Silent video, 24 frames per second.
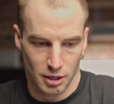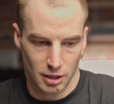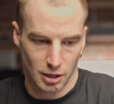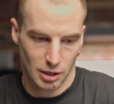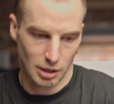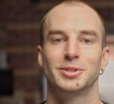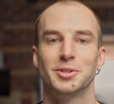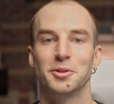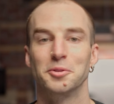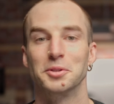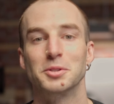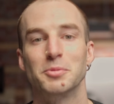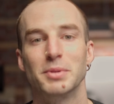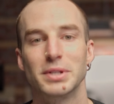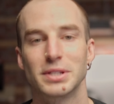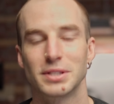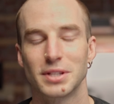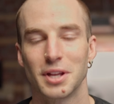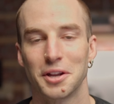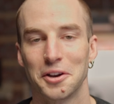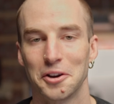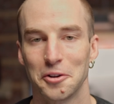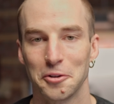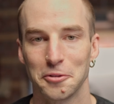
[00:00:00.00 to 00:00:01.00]
So this week
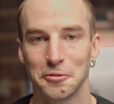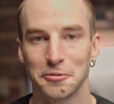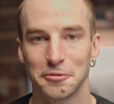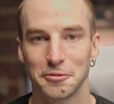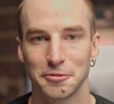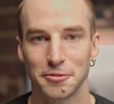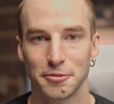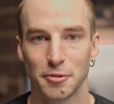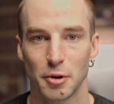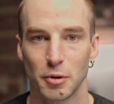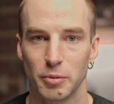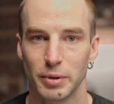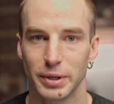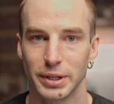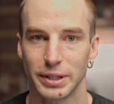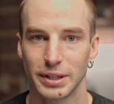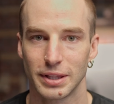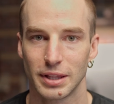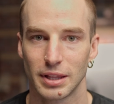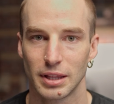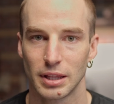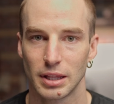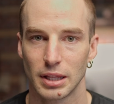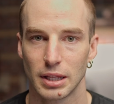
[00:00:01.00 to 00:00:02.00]
started off
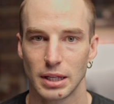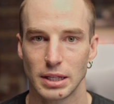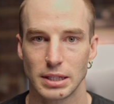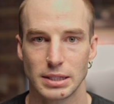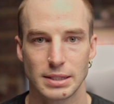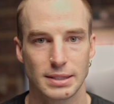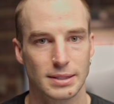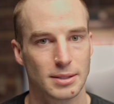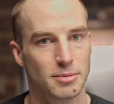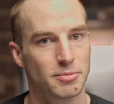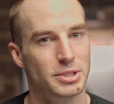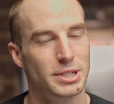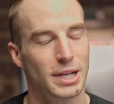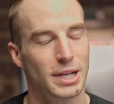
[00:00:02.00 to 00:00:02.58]
with some